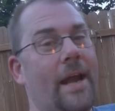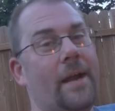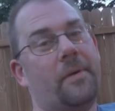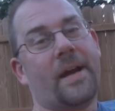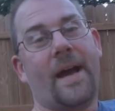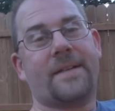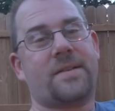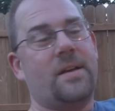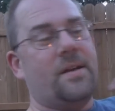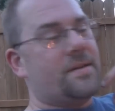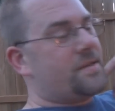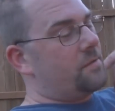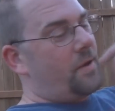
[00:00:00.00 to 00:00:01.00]
Anyway, guys,
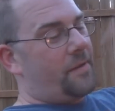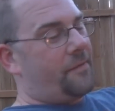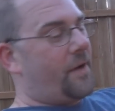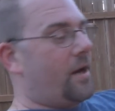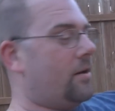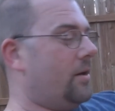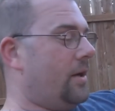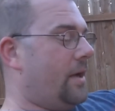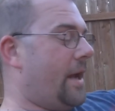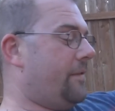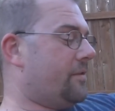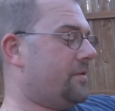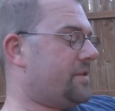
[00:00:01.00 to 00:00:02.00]
sitting around the fire,
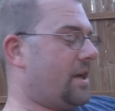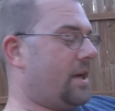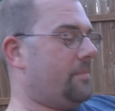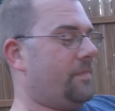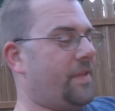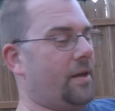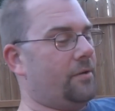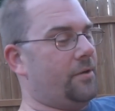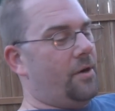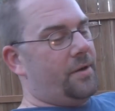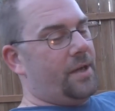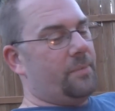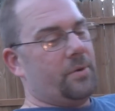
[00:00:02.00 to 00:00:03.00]
having a good time. They don't
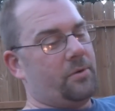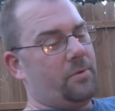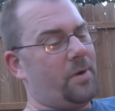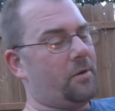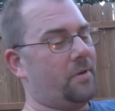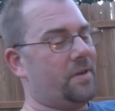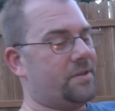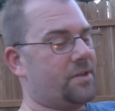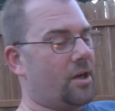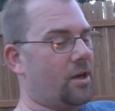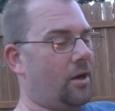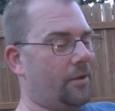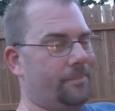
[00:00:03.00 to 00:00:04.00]
know it yet, but we're about ready to
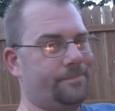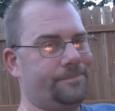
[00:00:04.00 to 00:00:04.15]
talk haunt.